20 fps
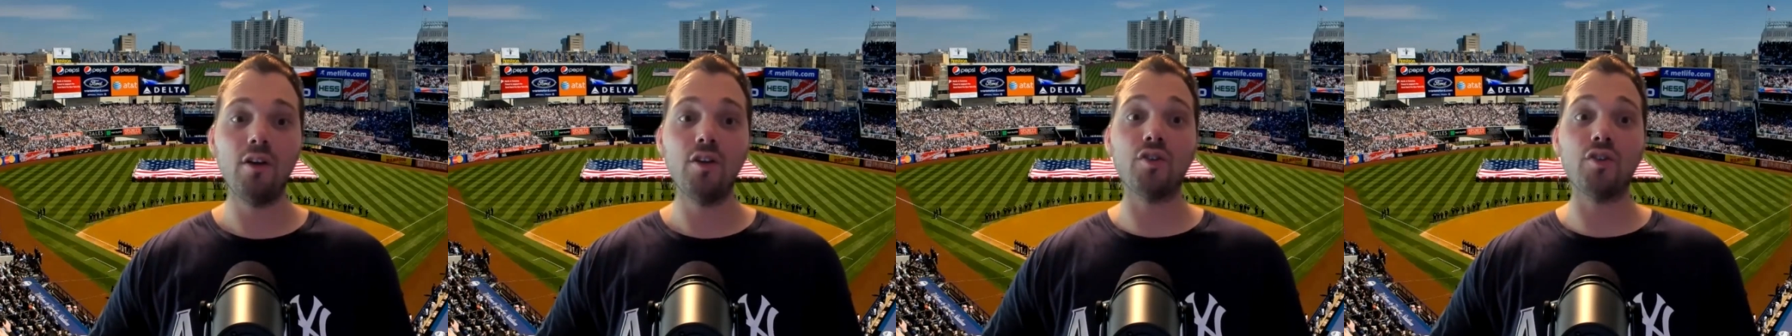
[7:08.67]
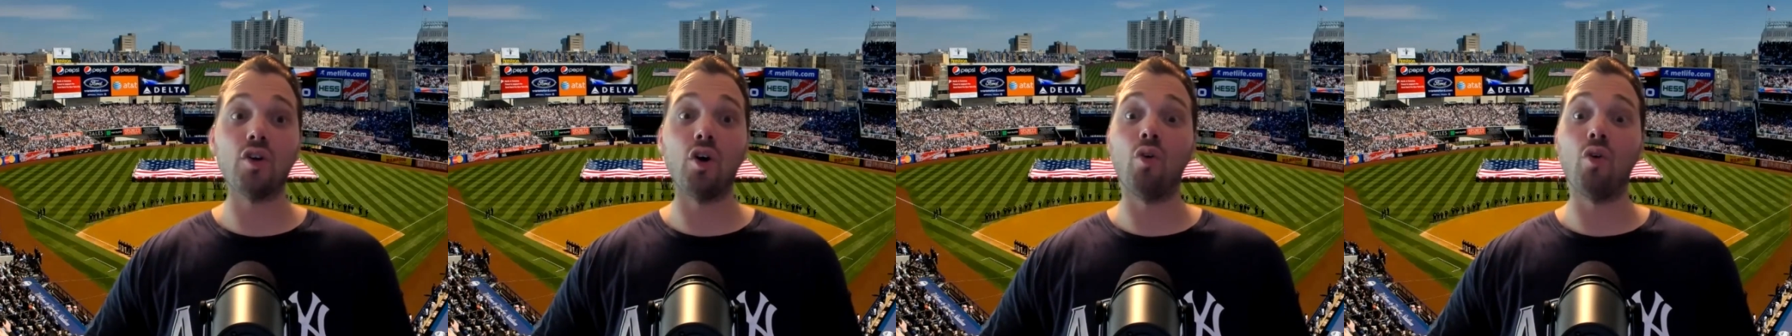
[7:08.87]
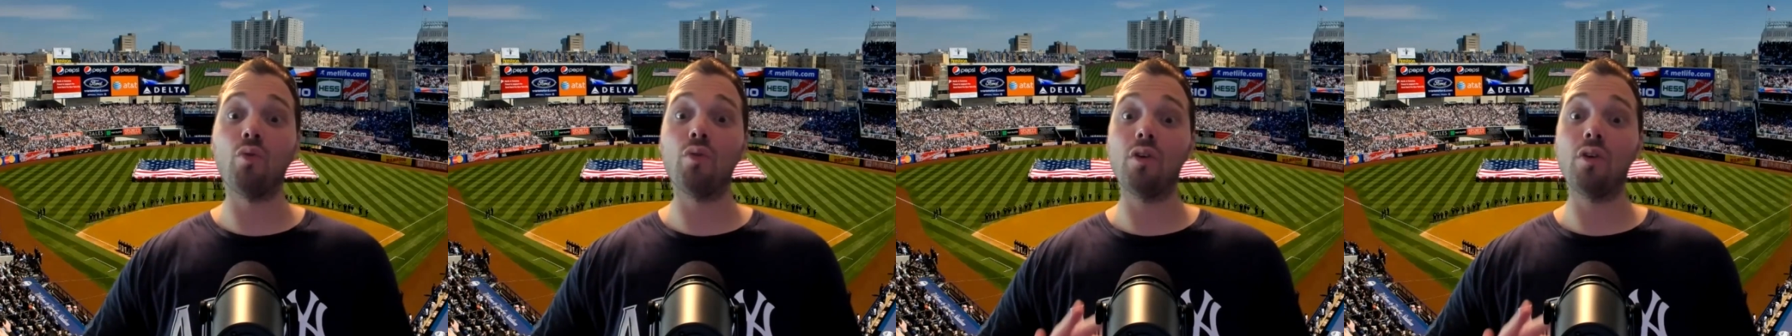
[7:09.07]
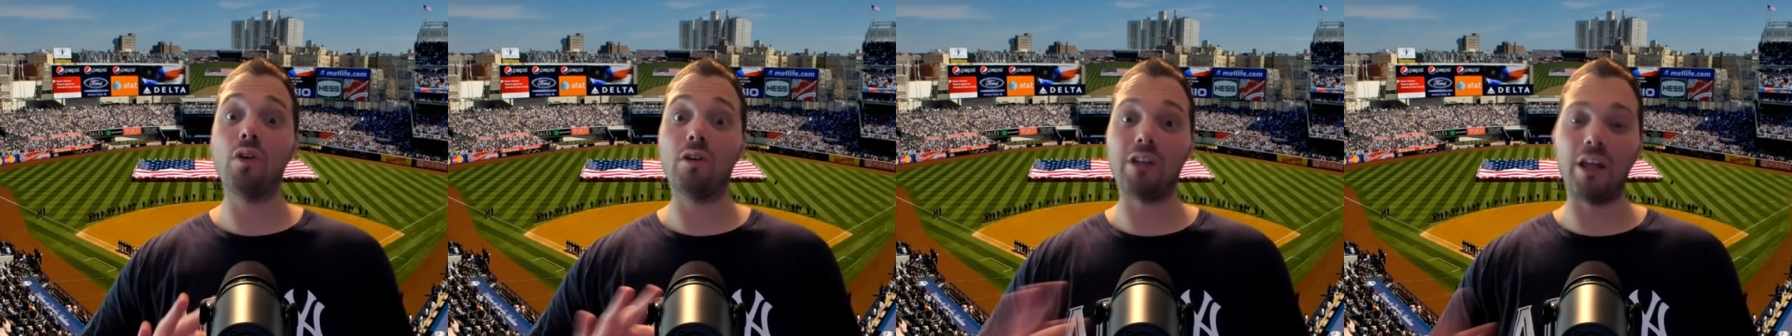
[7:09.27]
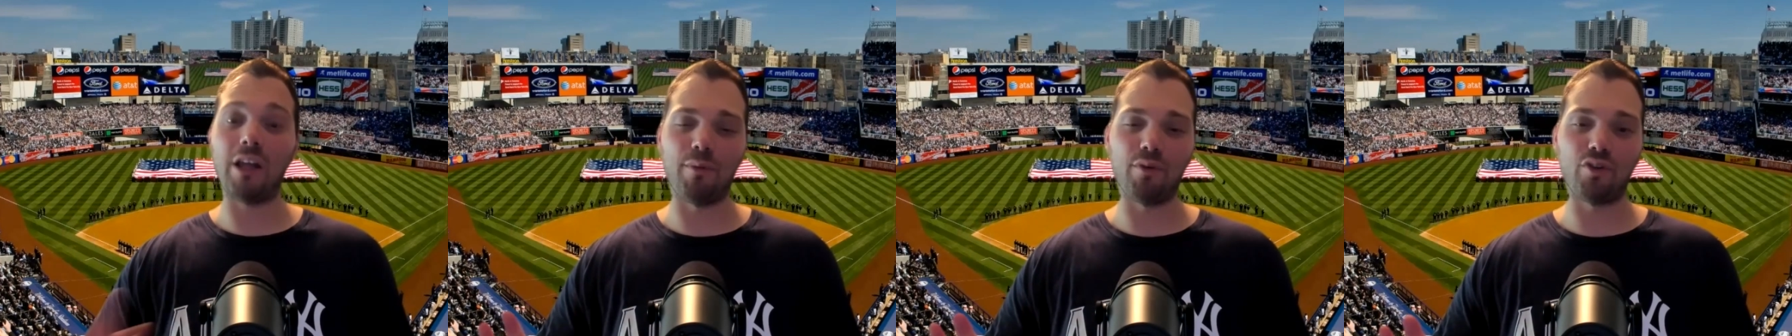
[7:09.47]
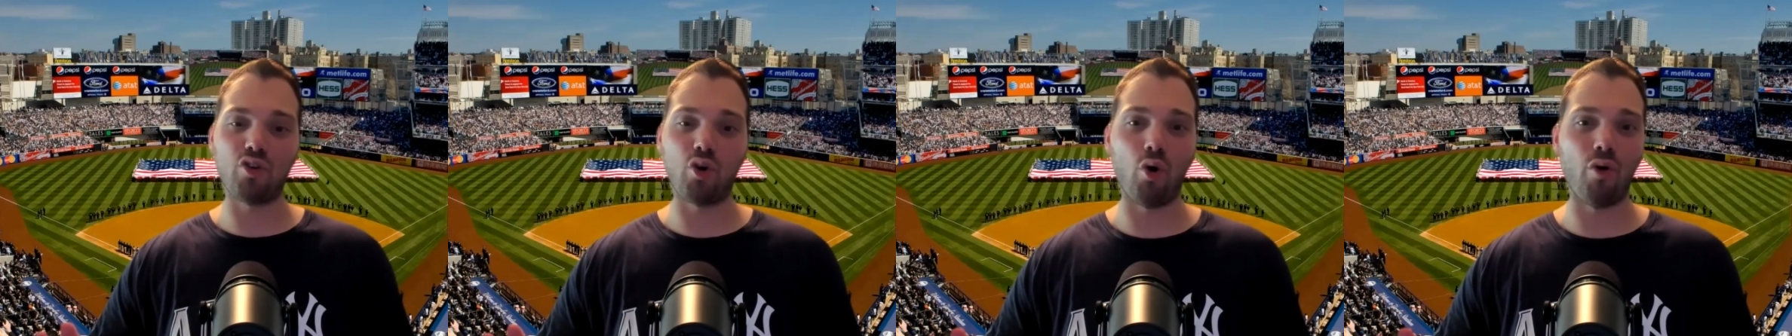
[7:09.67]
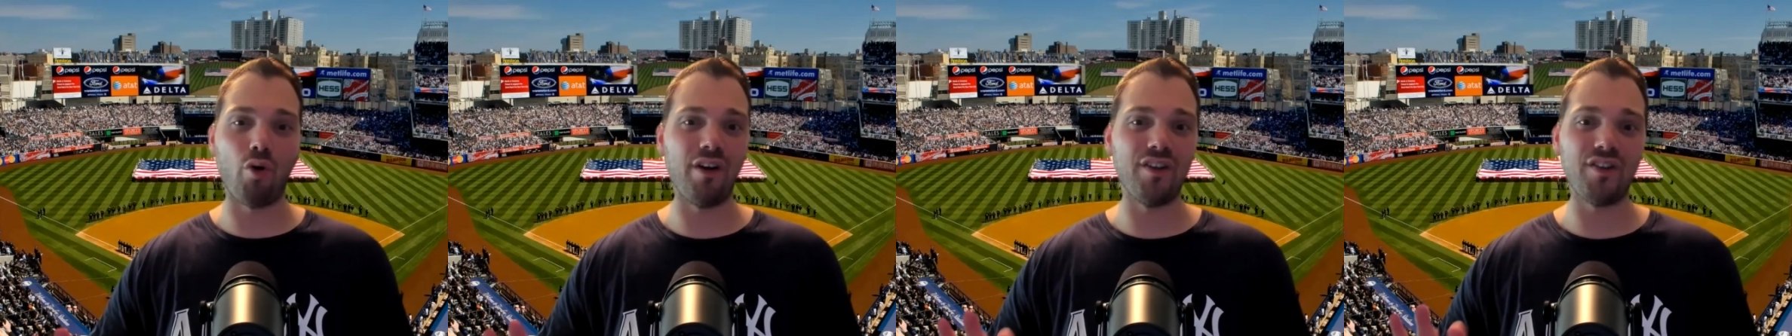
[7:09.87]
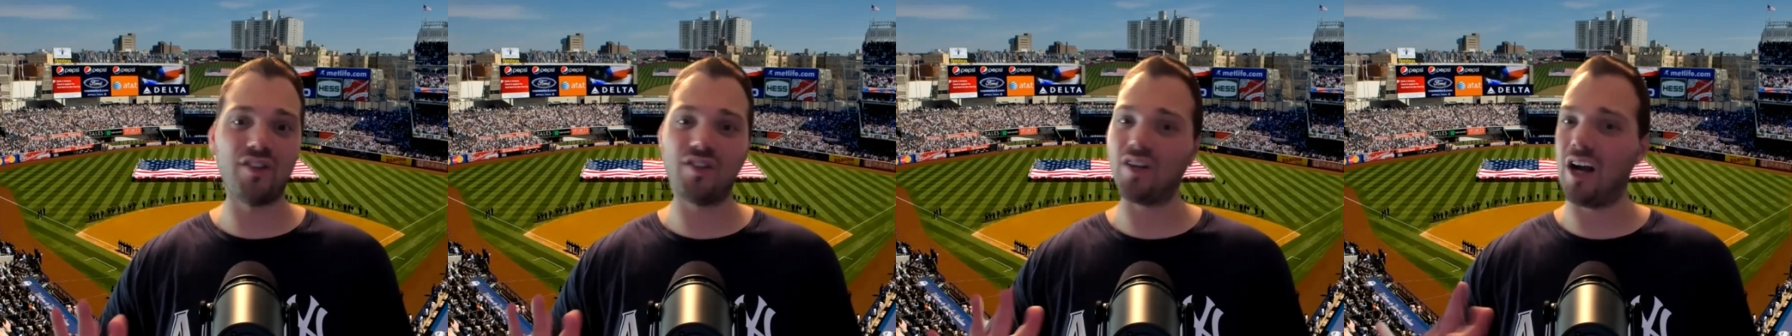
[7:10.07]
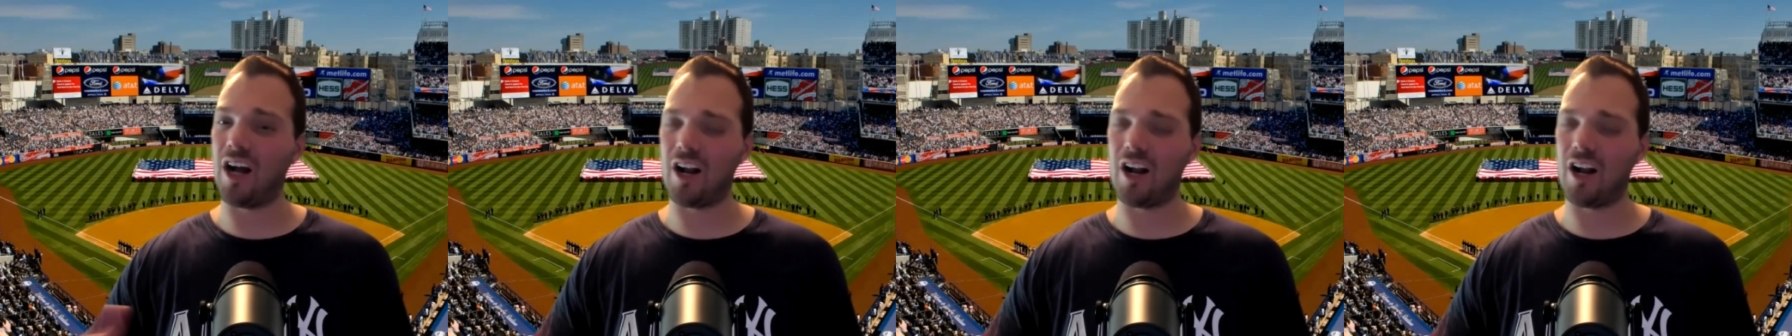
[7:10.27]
So, Gleyber Torres,